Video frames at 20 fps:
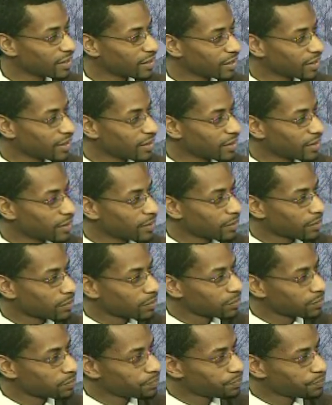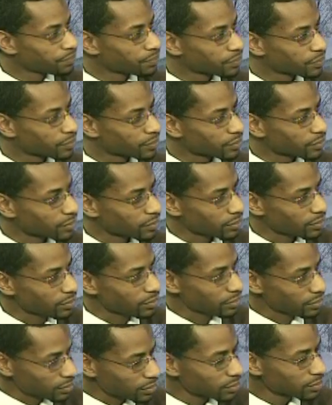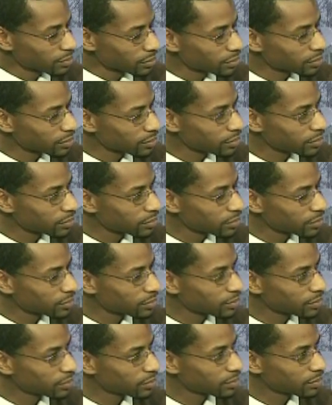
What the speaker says: That's what another question I was going to ask you was,